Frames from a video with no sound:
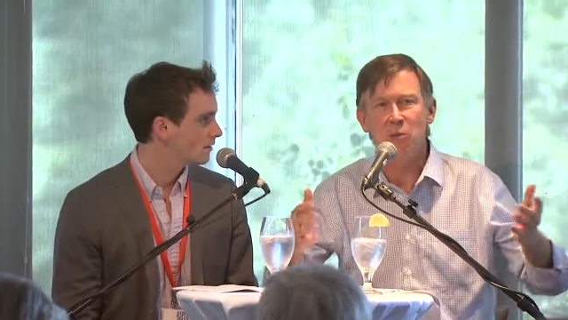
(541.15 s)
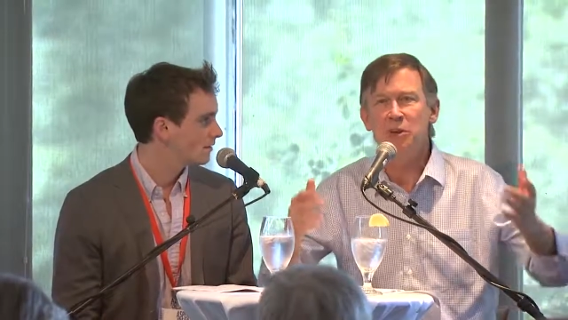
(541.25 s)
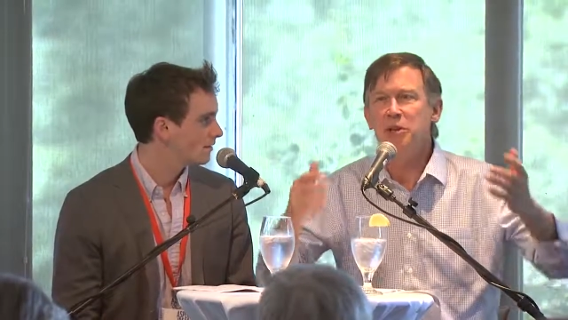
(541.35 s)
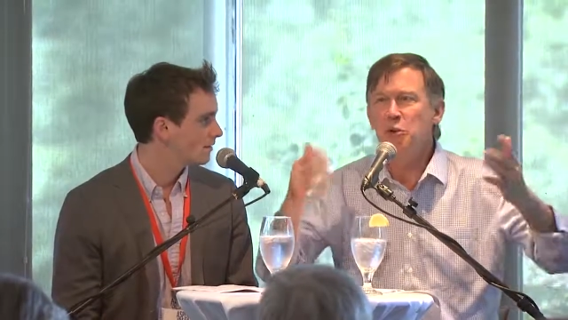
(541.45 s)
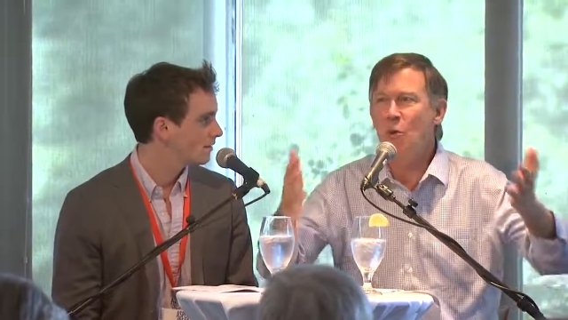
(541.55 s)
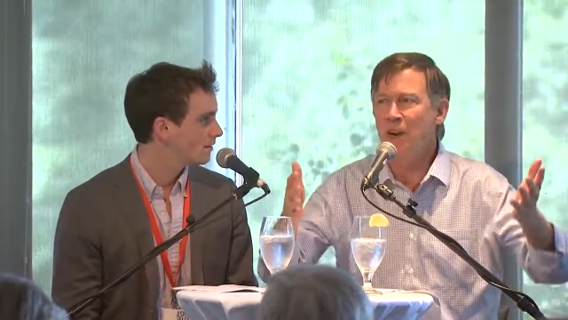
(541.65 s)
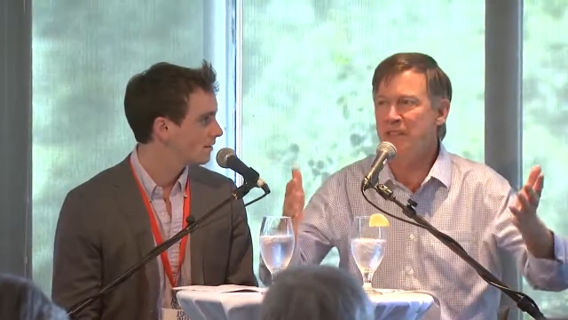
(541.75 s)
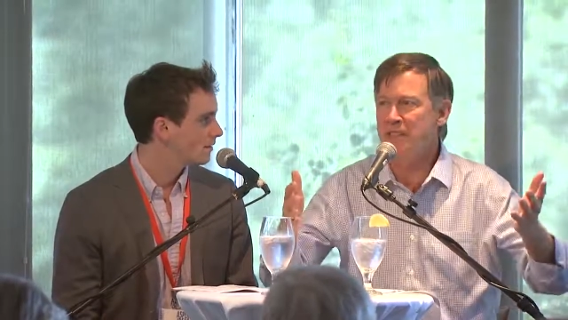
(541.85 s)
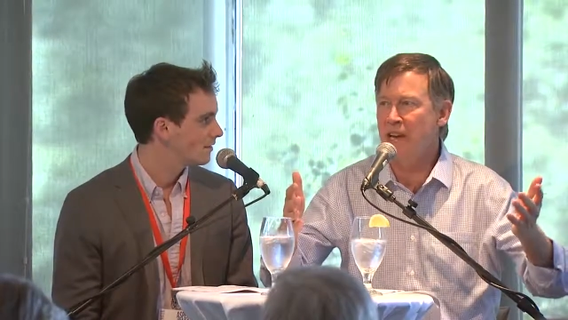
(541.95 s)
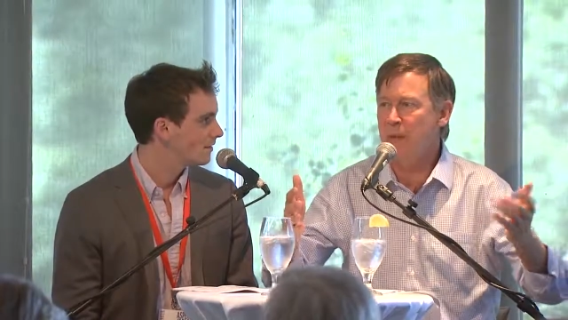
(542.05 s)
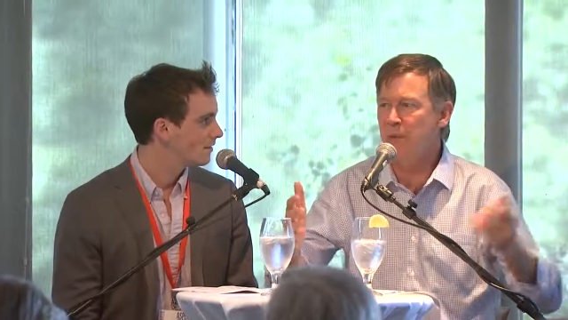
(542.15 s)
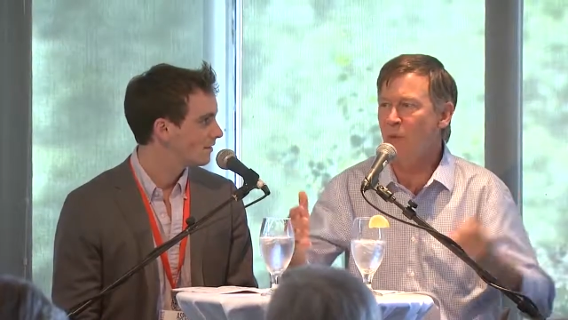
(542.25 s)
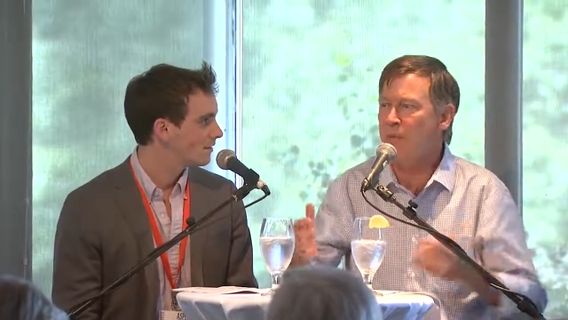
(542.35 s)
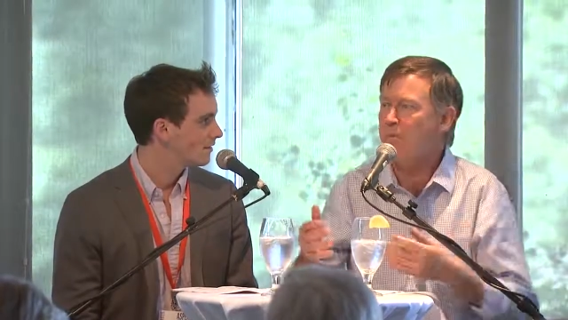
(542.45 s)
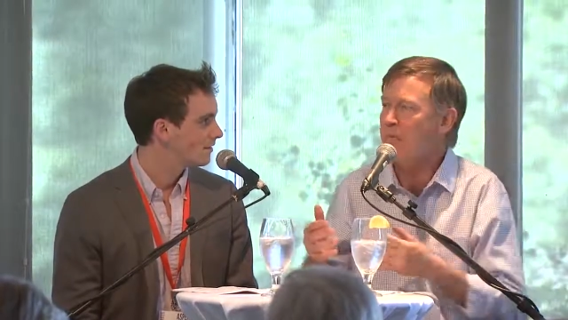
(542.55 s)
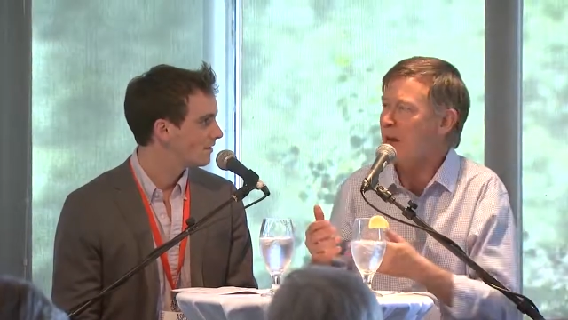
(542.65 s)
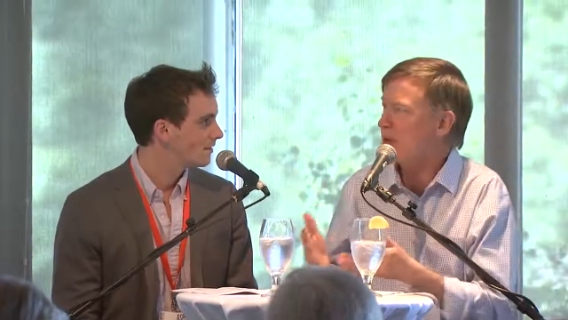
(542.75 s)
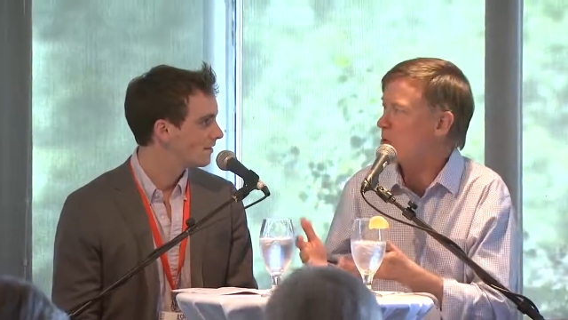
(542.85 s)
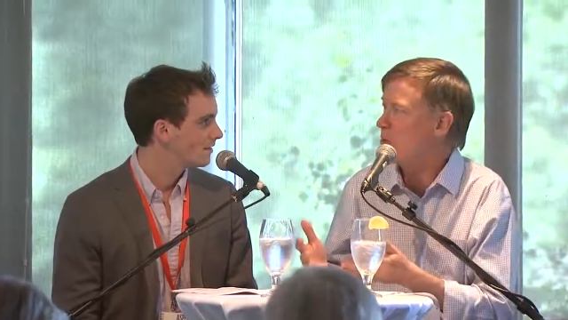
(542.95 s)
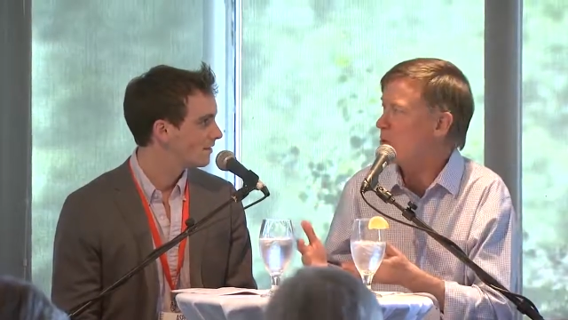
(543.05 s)
Speaker 1: What do you want to see happen? What
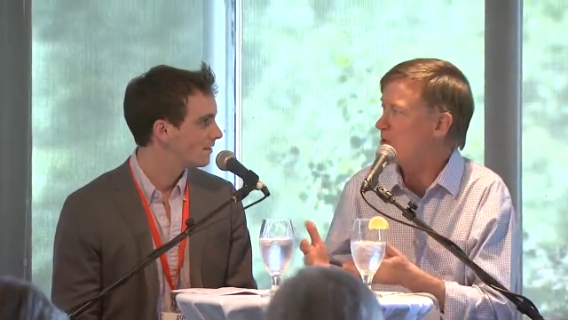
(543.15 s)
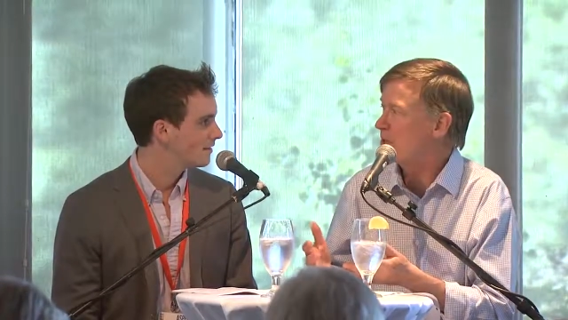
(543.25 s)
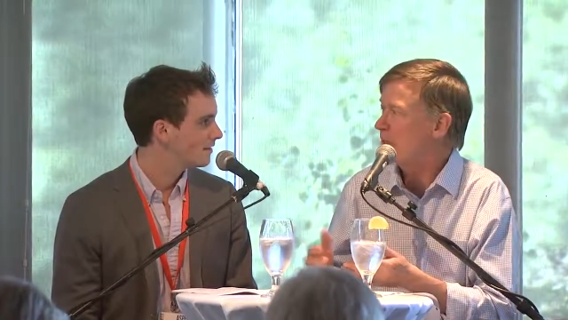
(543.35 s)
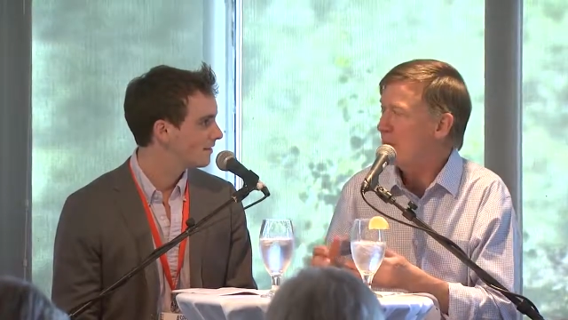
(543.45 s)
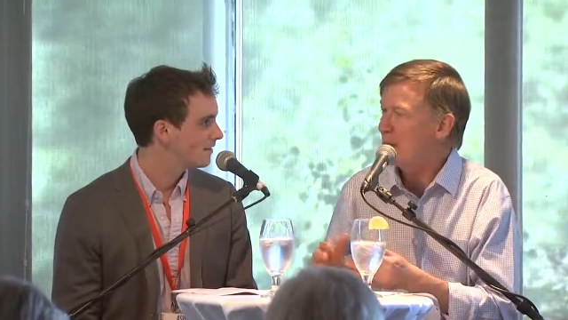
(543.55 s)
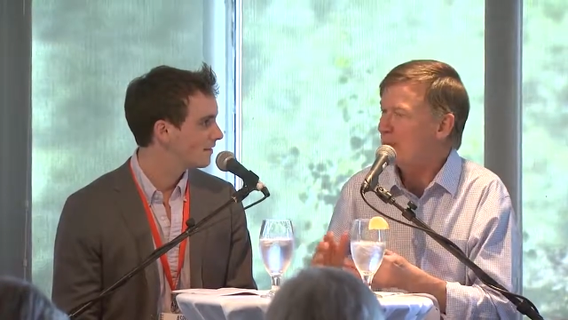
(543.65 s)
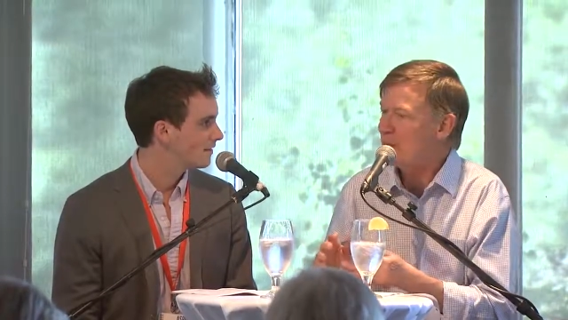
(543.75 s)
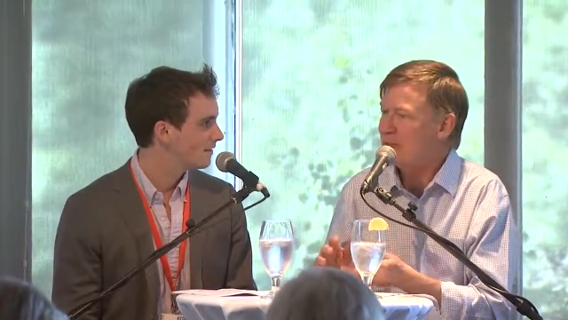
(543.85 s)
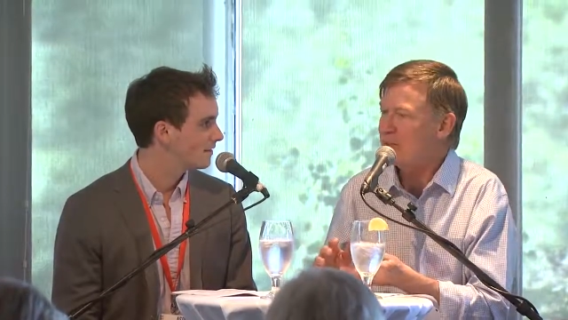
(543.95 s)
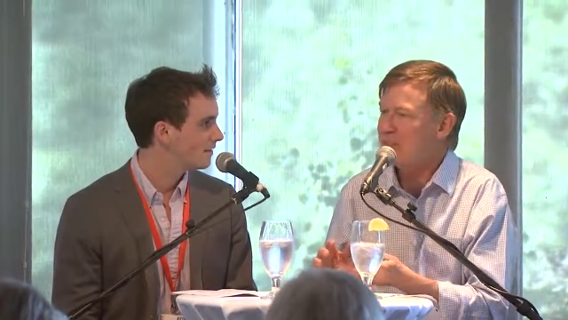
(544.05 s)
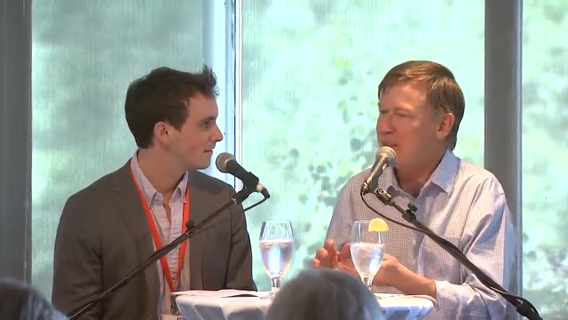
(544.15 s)
matters most? And we found some